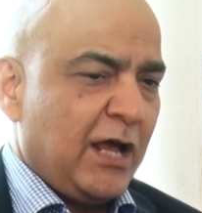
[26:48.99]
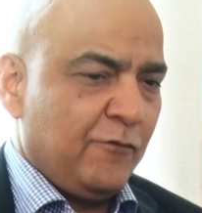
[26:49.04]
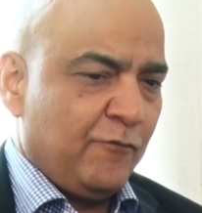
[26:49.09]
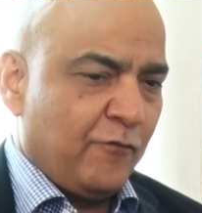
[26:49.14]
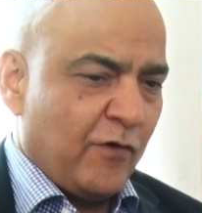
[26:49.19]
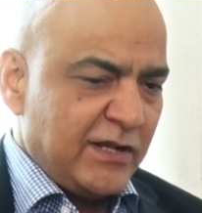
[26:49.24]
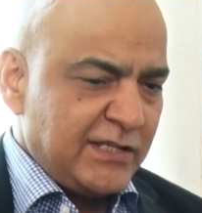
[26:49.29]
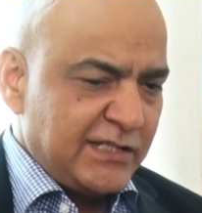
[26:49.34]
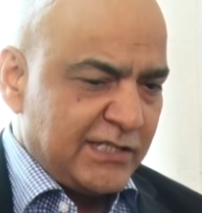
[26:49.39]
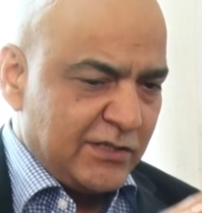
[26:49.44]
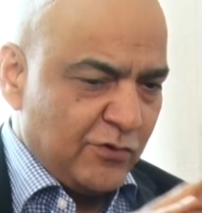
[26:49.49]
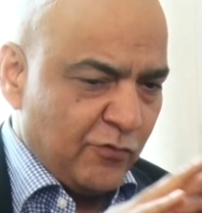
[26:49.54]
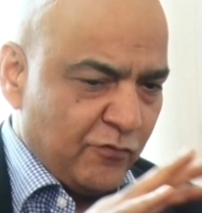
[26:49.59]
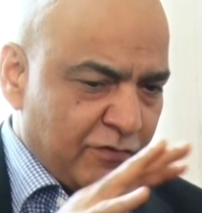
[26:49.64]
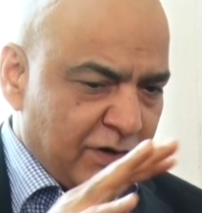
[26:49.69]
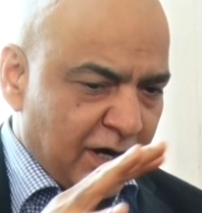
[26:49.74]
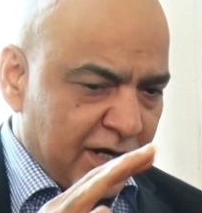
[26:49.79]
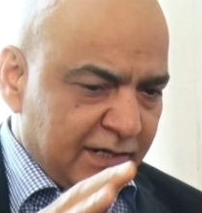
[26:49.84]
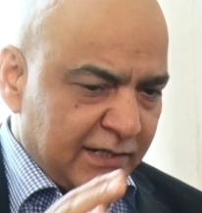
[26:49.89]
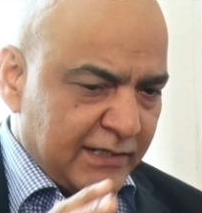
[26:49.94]
And once
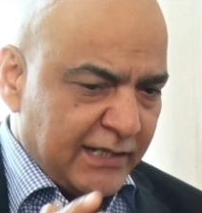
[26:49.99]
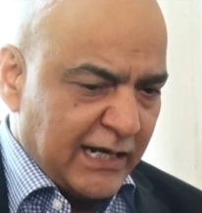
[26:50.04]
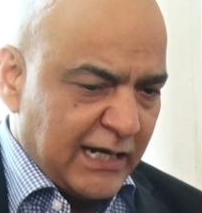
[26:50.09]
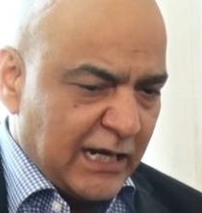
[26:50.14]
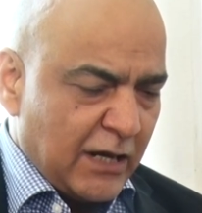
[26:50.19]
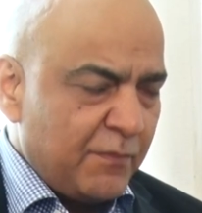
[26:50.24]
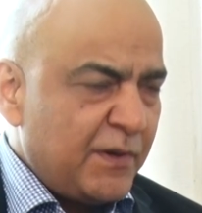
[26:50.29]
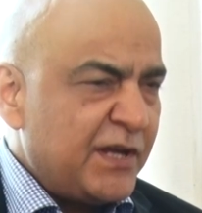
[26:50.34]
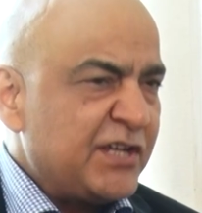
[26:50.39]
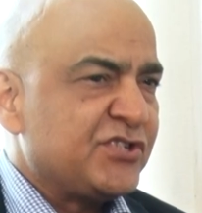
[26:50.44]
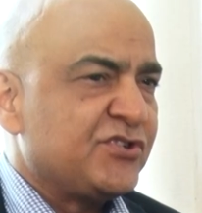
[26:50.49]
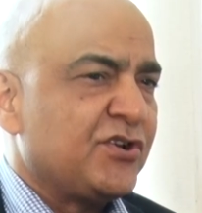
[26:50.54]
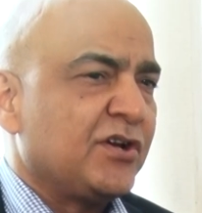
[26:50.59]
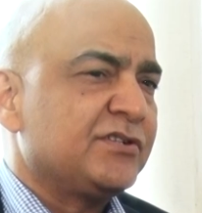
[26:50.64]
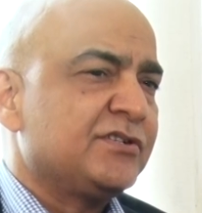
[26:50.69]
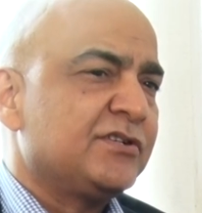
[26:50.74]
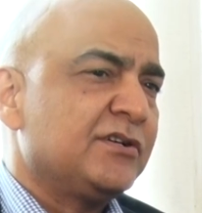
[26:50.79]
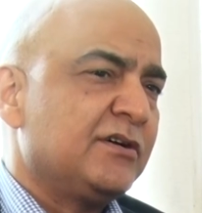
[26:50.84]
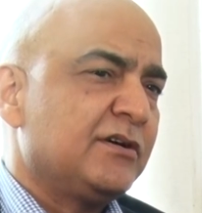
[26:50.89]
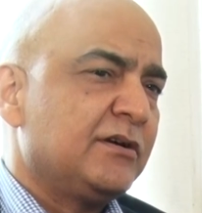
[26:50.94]
you created the enabling
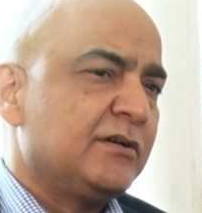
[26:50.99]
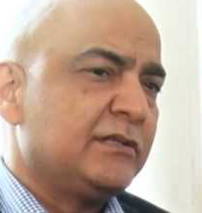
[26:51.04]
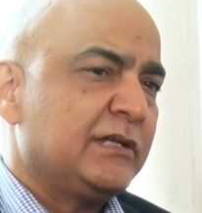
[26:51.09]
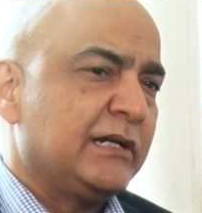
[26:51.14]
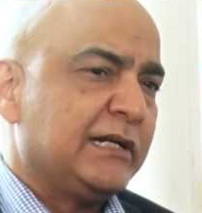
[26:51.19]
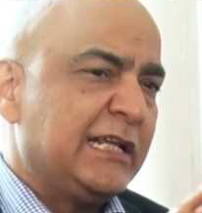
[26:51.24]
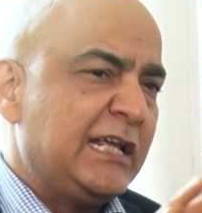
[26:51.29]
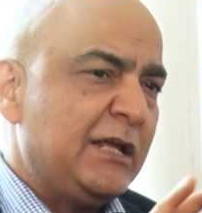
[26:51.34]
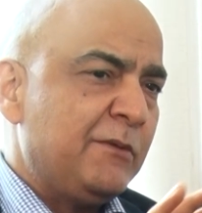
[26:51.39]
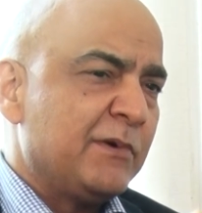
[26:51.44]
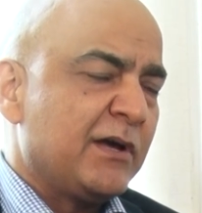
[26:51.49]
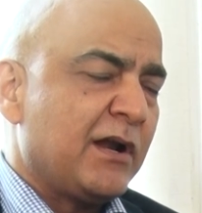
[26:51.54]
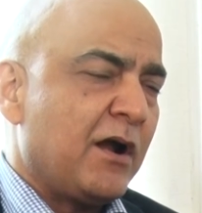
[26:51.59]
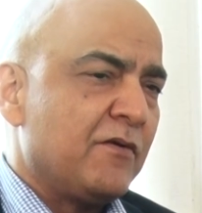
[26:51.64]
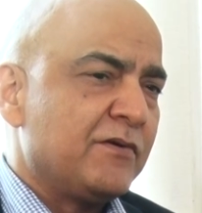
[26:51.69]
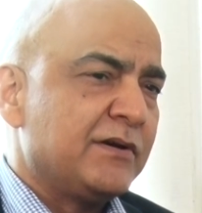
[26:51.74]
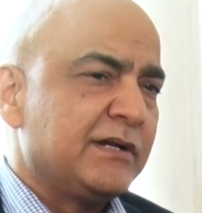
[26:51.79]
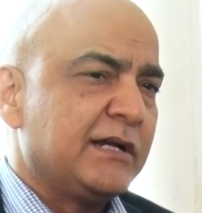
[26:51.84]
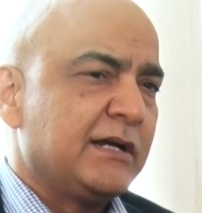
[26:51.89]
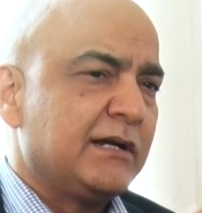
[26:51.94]
structure, the team
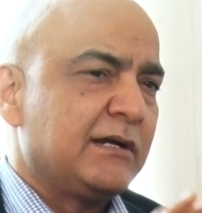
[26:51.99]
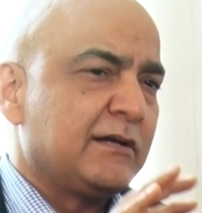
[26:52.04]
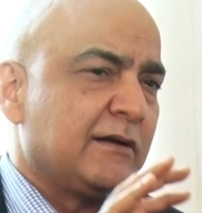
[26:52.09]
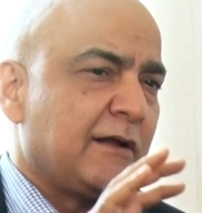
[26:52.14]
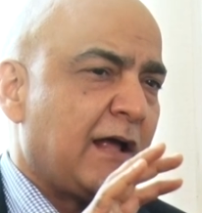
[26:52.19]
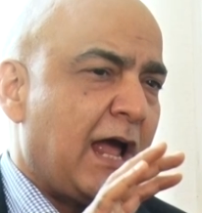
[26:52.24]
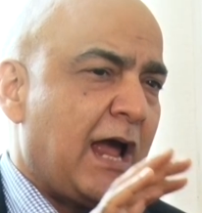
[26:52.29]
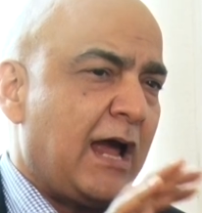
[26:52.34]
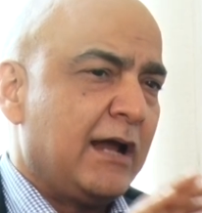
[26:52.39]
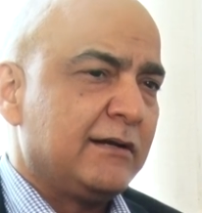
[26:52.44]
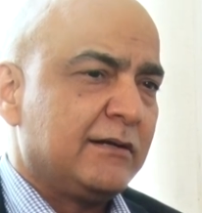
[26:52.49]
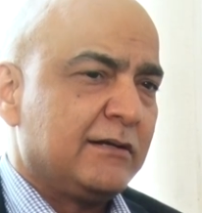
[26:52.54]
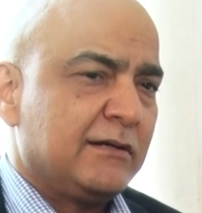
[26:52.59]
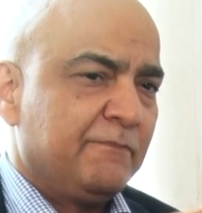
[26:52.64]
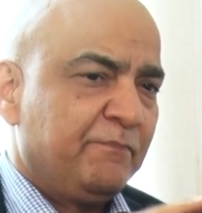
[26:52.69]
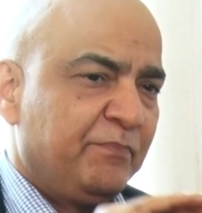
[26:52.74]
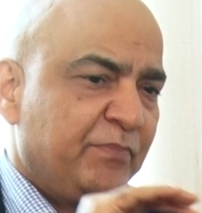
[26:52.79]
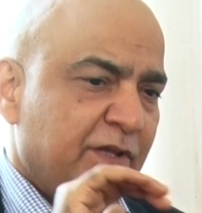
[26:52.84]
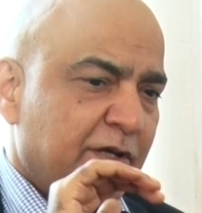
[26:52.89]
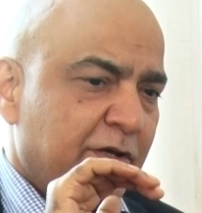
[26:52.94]
around it,
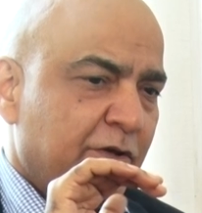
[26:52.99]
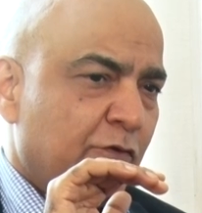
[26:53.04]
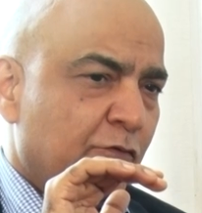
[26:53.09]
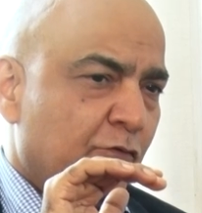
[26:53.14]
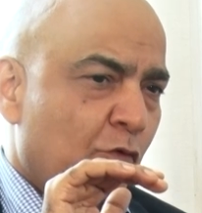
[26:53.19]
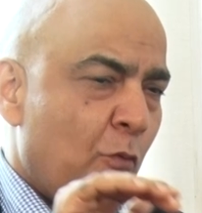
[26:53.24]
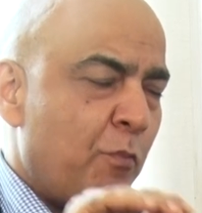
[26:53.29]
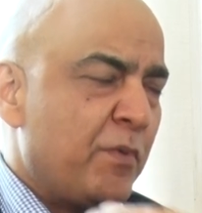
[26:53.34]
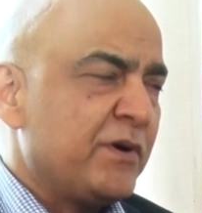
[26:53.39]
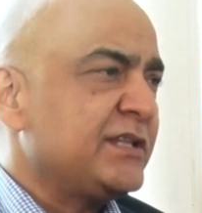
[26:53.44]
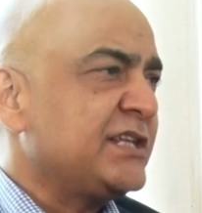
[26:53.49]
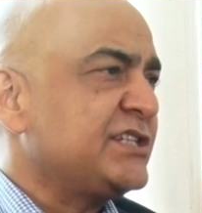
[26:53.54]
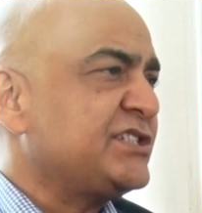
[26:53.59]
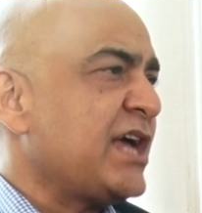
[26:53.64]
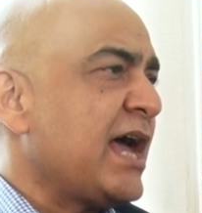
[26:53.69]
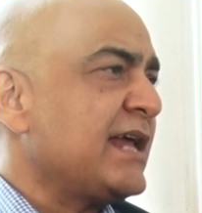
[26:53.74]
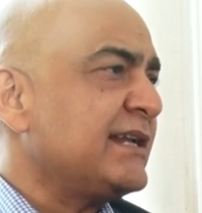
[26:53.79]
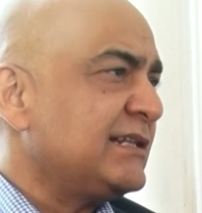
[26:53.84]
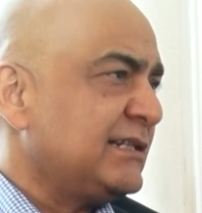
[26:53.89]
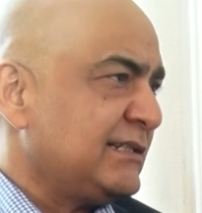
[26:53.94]
and you opened
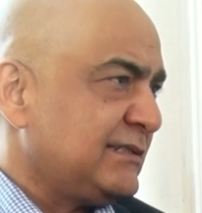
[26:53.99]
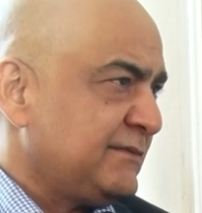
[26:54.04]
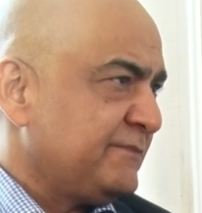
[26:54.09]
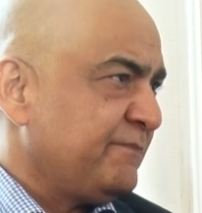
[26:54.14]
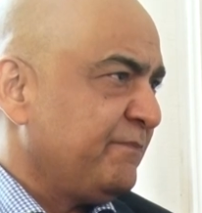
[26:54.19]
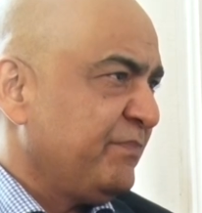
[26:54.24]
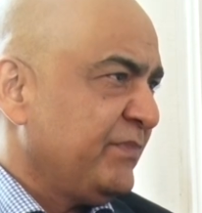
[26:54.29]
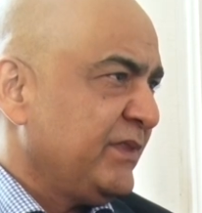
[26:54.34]
the channel,